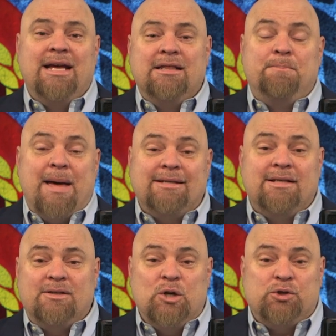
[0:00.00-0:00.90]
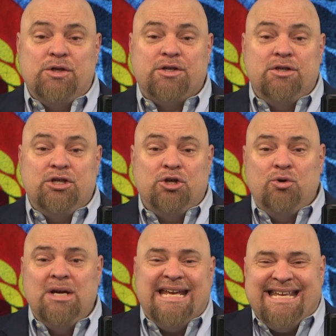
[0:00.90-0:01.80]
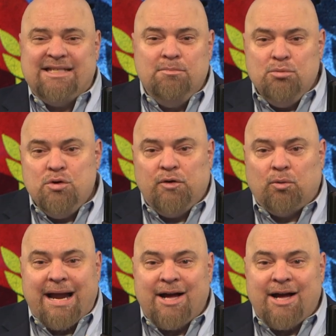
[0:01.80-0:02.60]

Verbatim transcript: The best the socialist can do is move around